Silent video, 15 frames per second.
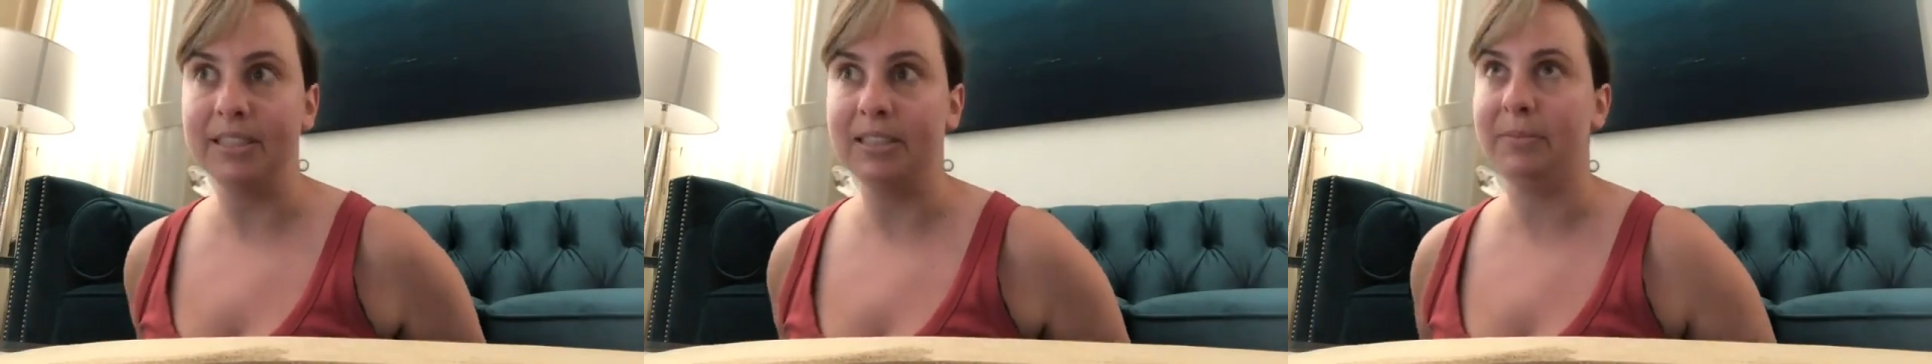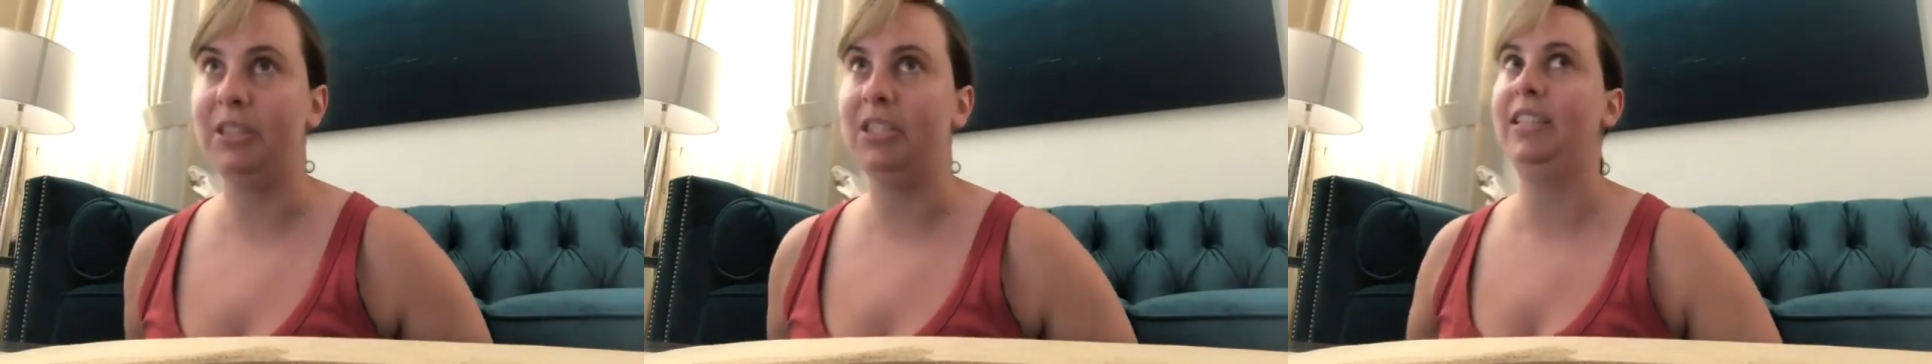
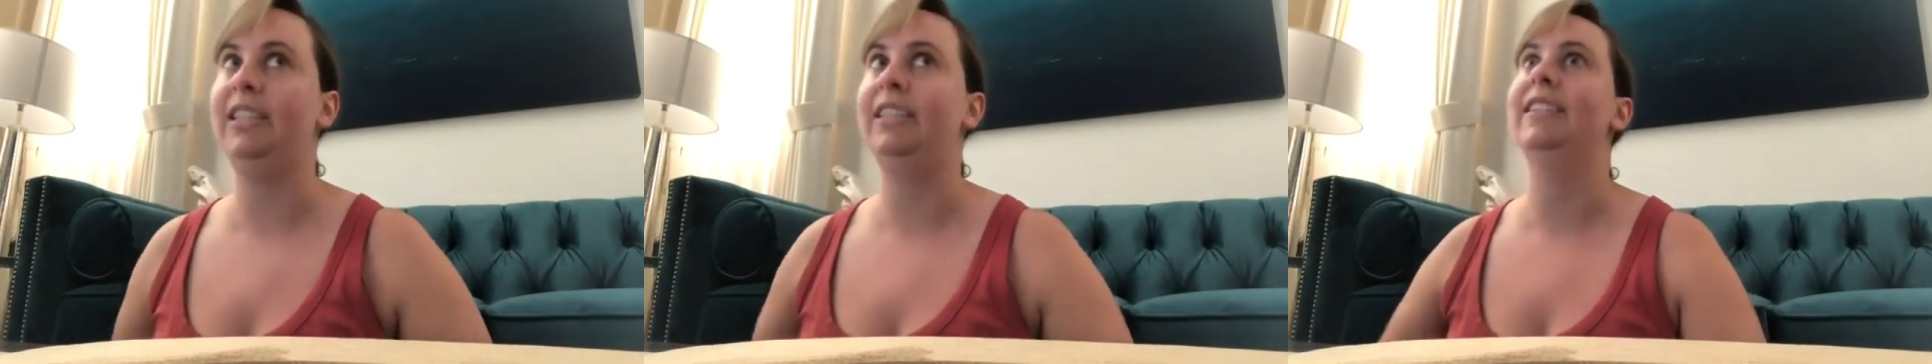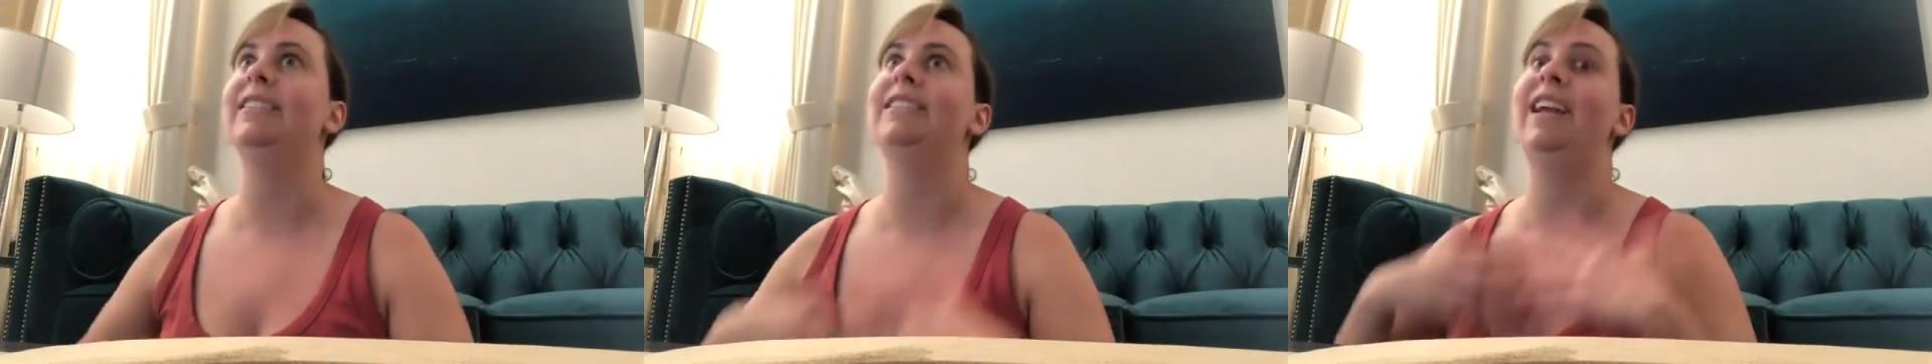especially
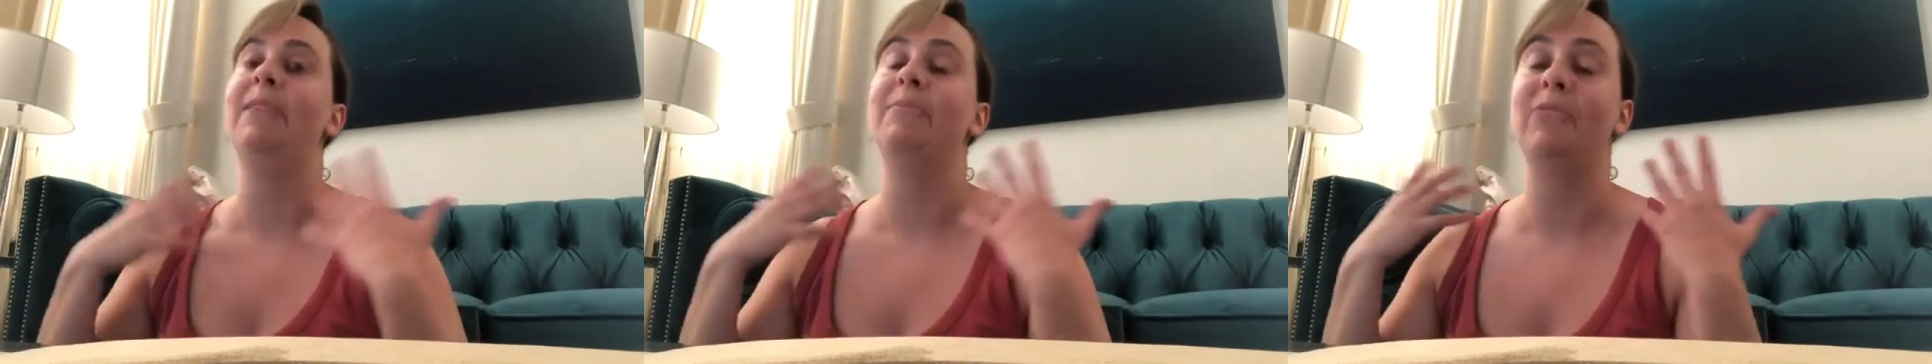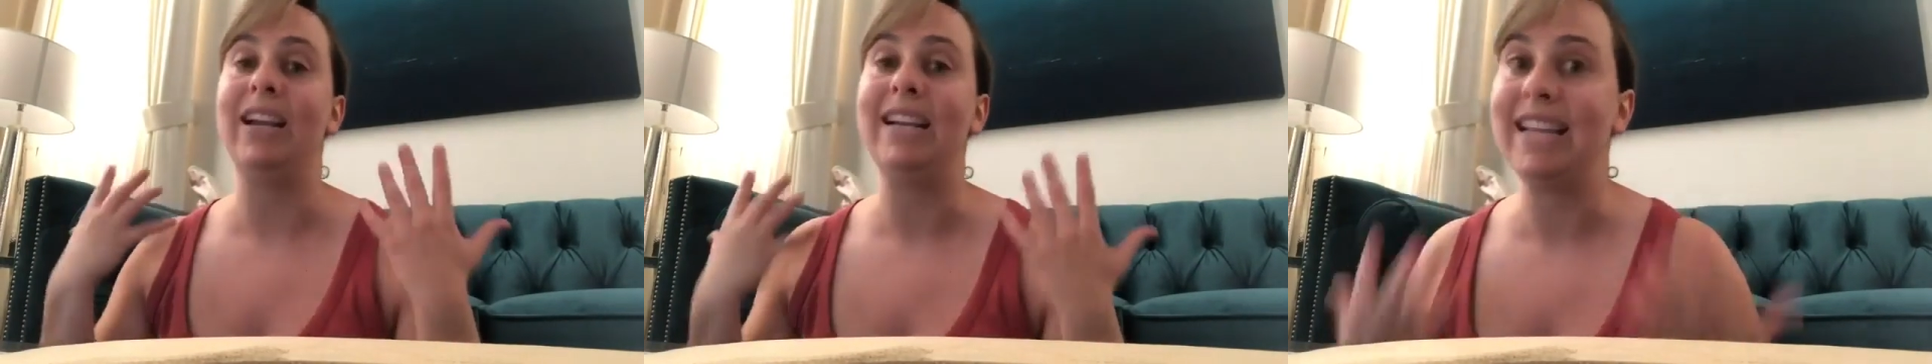in this
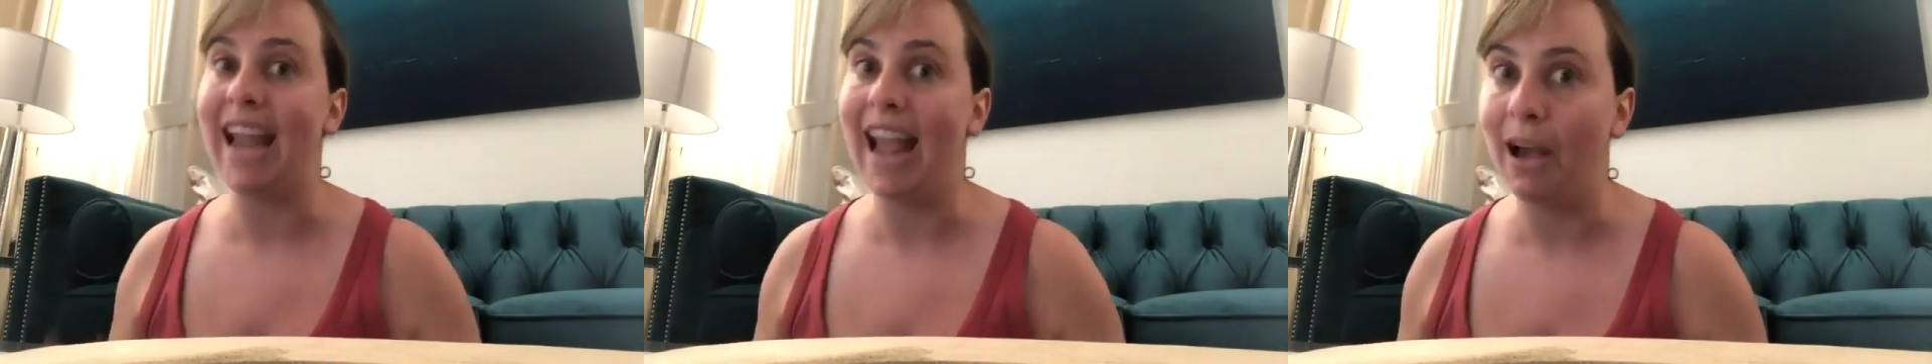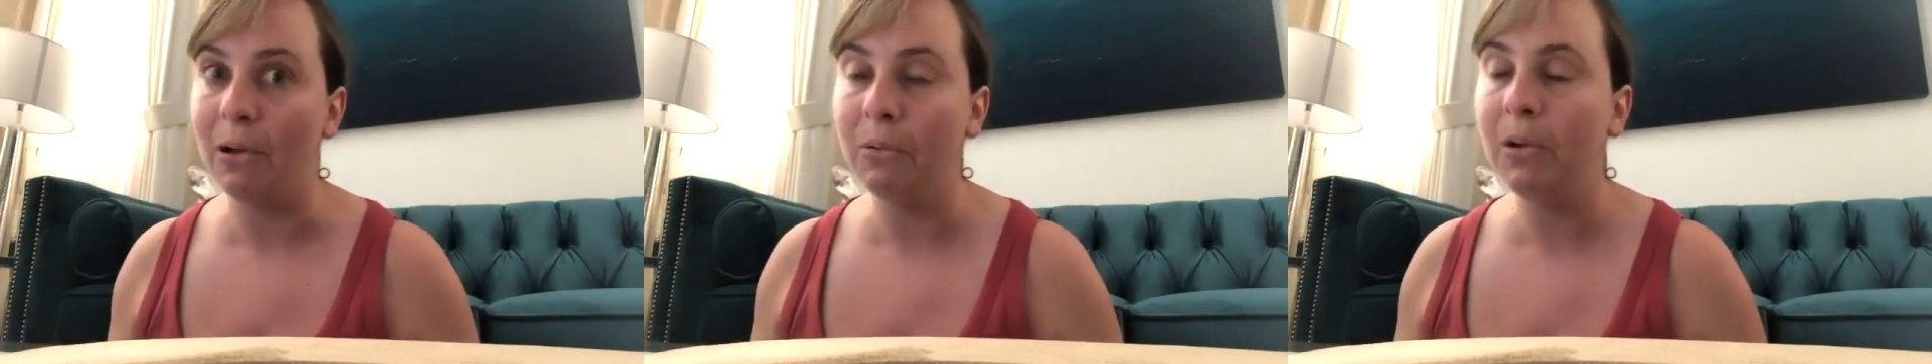time right
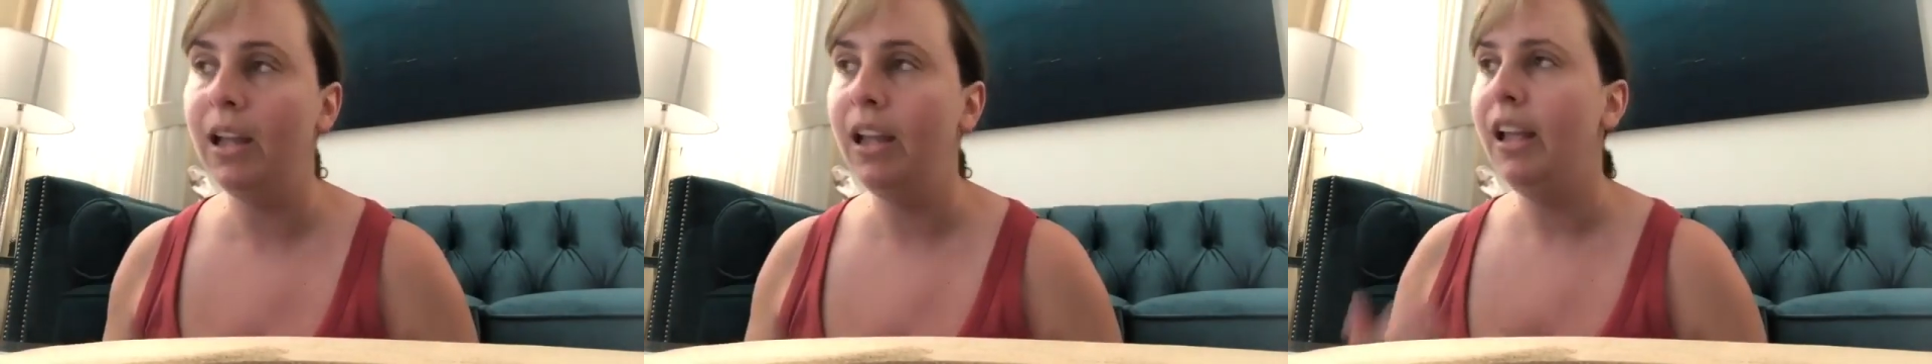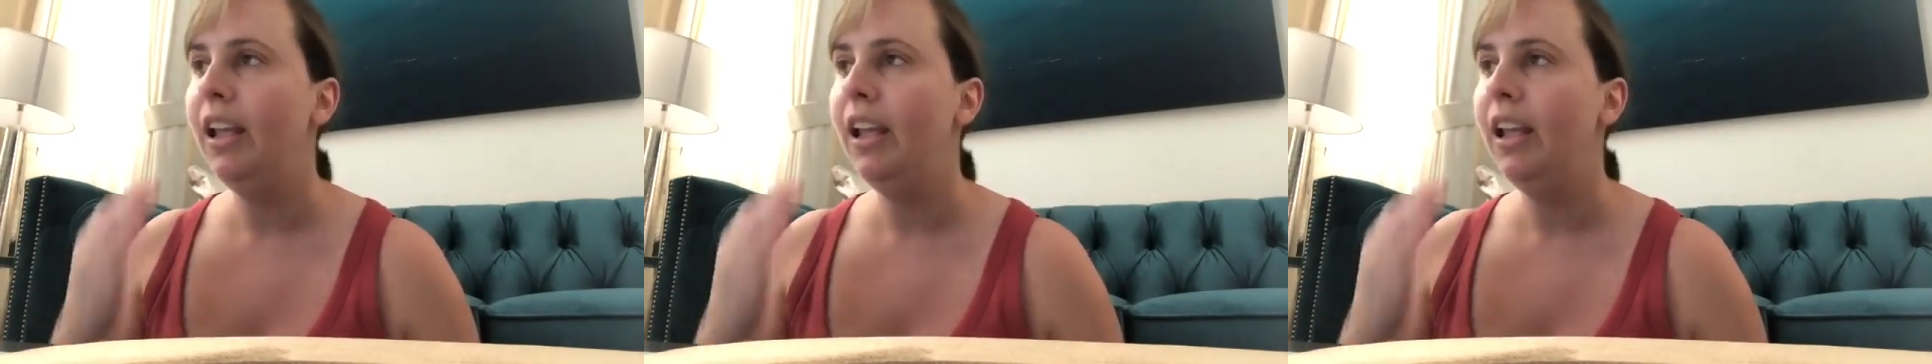now.